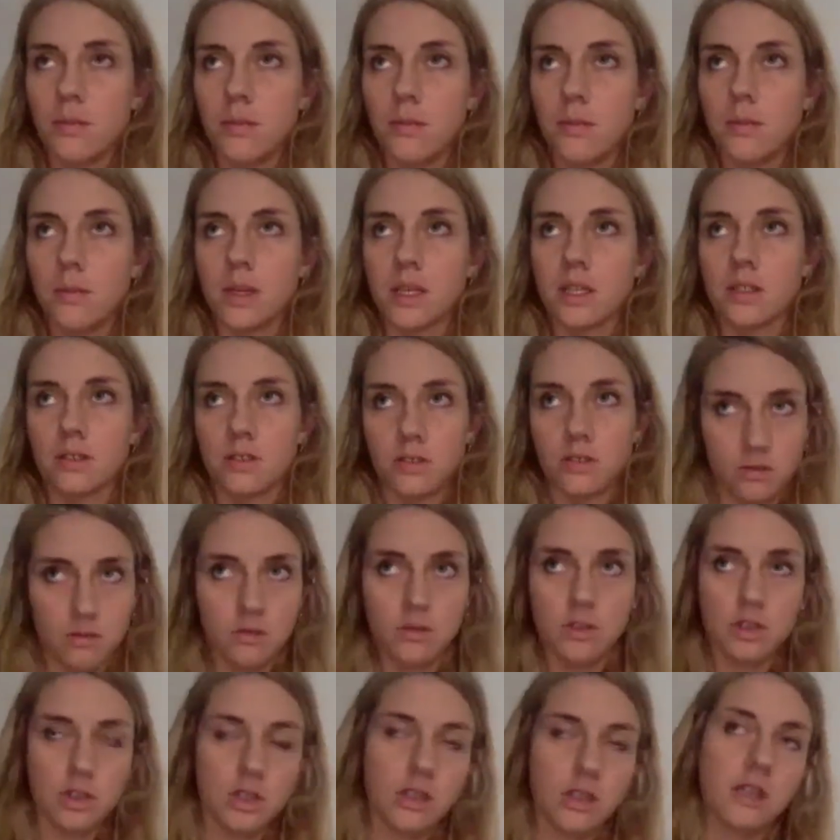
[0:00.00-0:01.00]
because
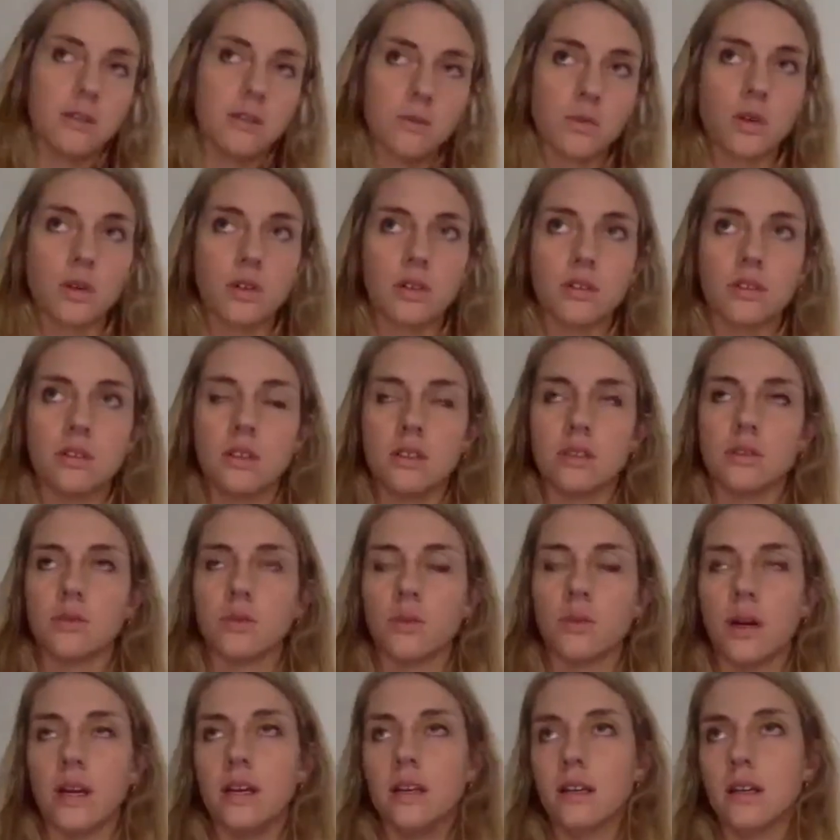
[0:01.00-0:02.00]
usually it works this
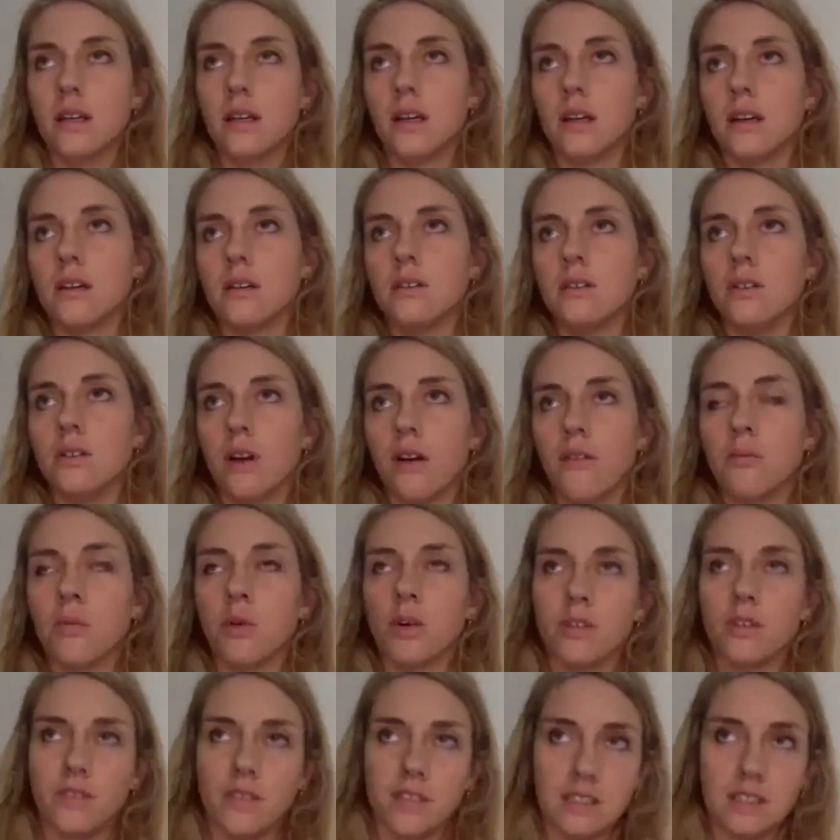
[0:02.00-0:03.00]
way, uh, you have
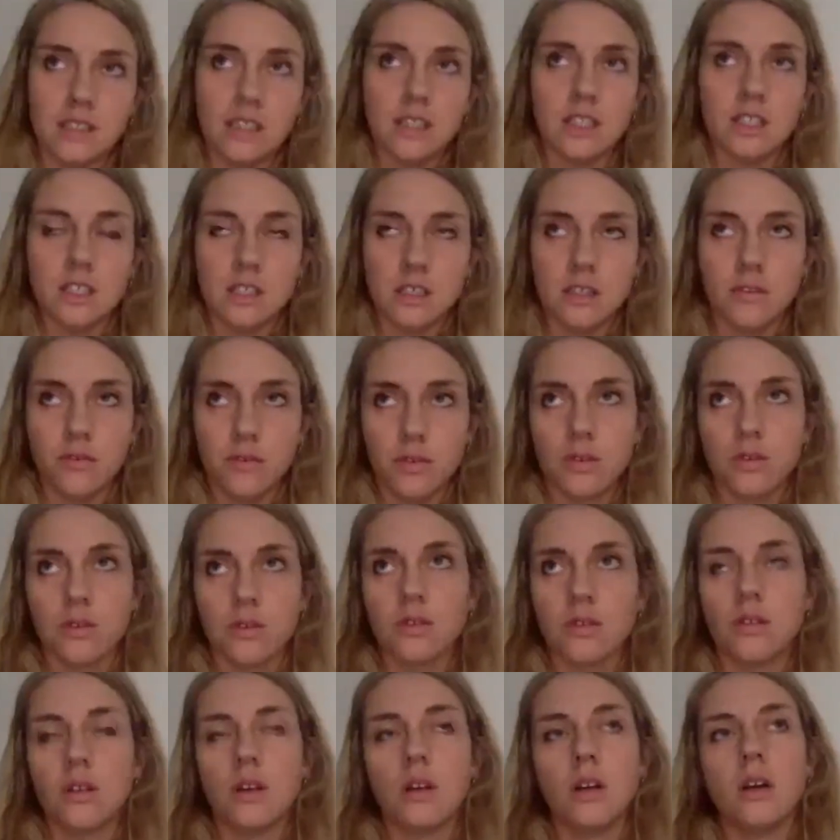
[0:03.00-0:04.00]
more advantage if
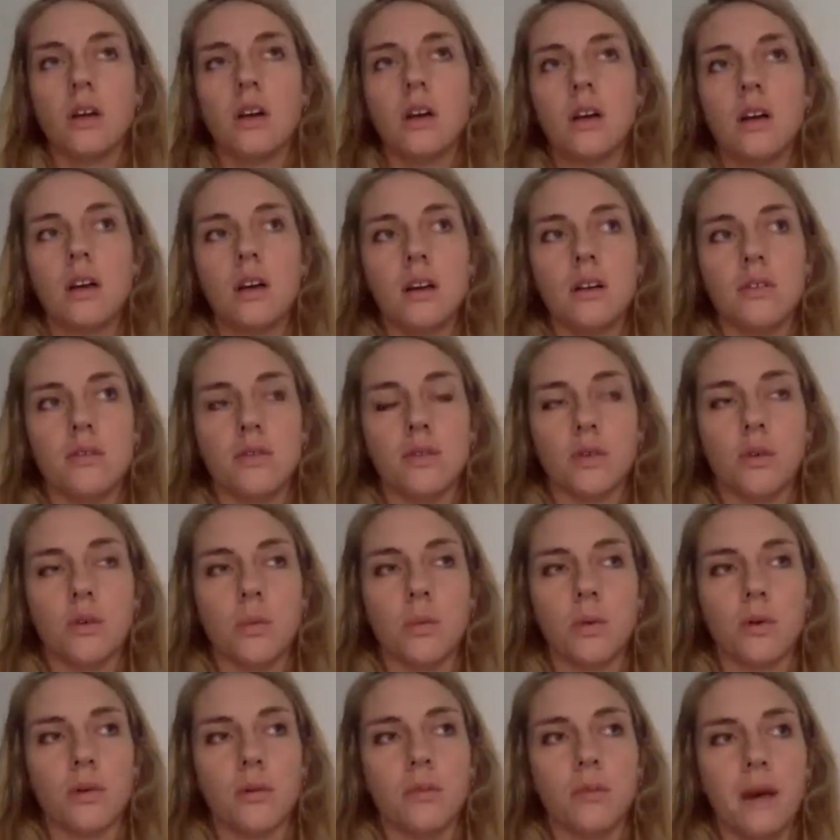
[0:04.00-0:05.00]
you're if you were
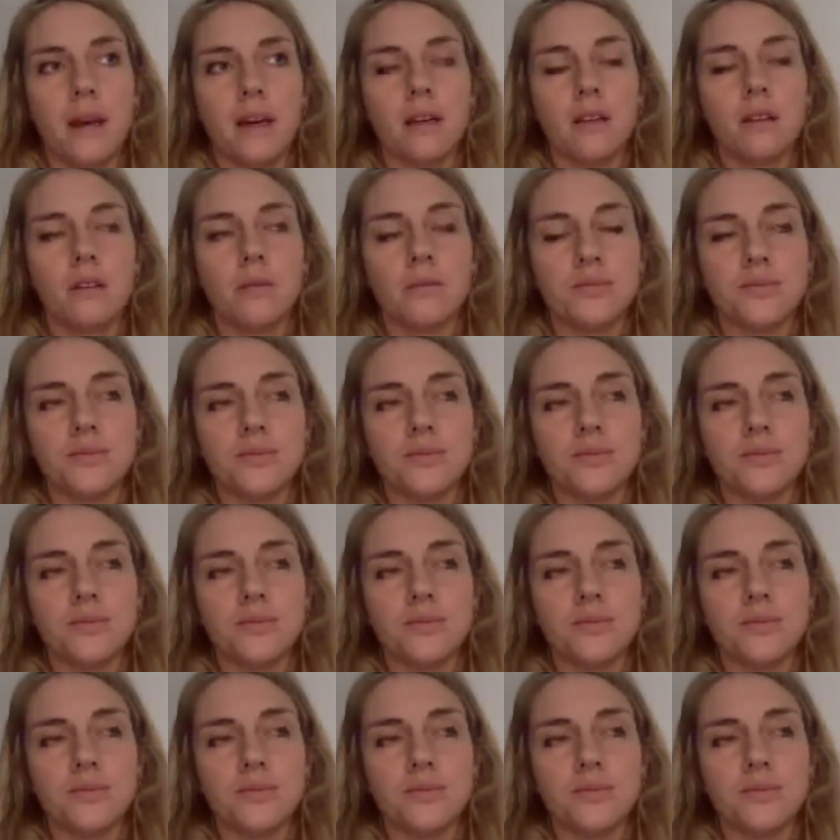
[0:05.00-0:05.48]
born male.